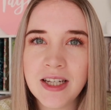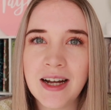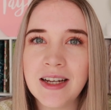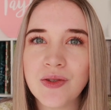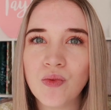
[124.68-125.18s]

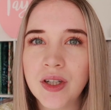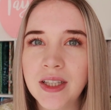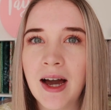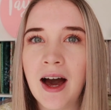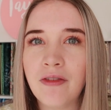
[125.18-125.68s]
down, it's
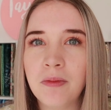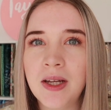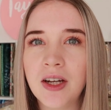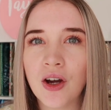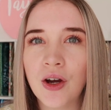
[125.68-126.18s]
really hard for
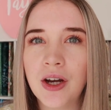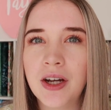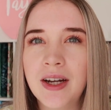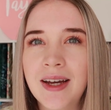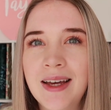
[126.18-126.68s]
me to
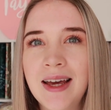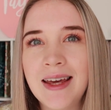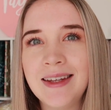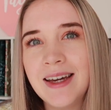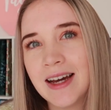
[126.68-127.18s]
go
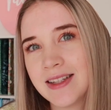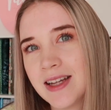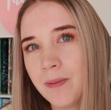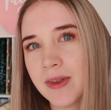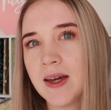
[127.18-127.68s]
get
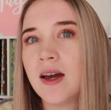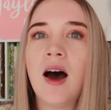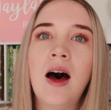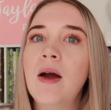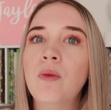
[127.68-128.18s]
something.
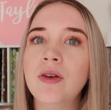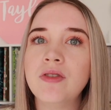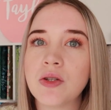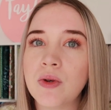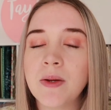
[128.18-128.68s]
I would have
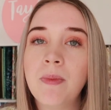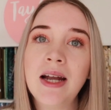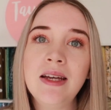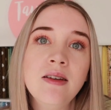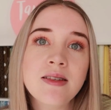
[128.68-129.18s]
just went to
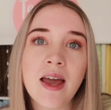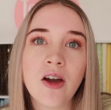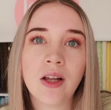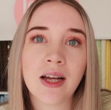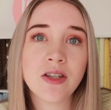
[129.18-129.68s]
Bunnings and
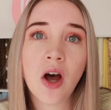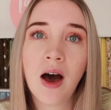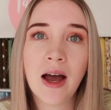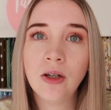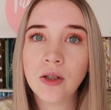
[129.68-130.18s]
got like a
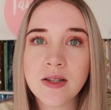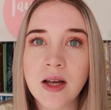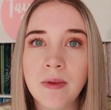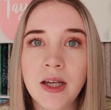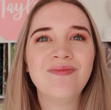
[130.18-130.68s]
tile or
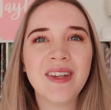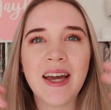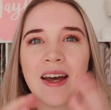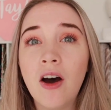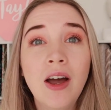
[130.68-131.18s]
something.
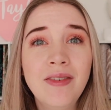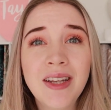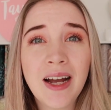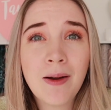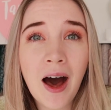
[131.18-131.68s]
Yeah, or even
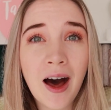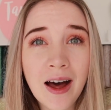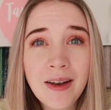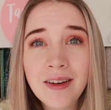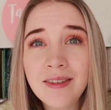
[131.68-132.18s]
like
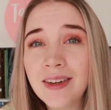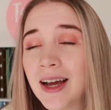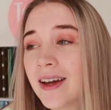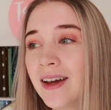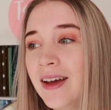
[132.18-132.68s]
card,
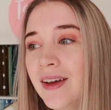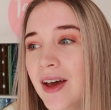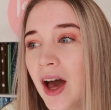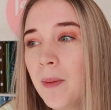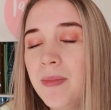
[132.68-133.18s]
like
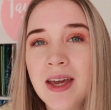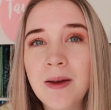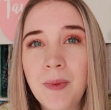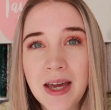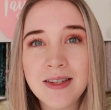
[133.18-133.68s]
a
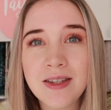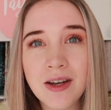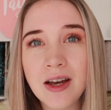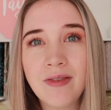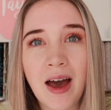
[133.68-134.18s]
big piece
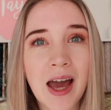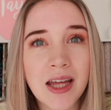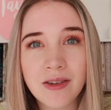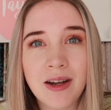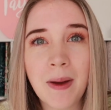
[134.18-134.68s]
of
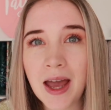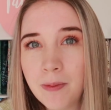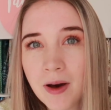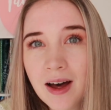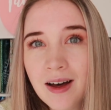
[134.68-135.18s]
A3
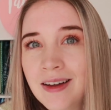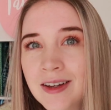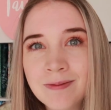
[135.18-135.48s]
paper.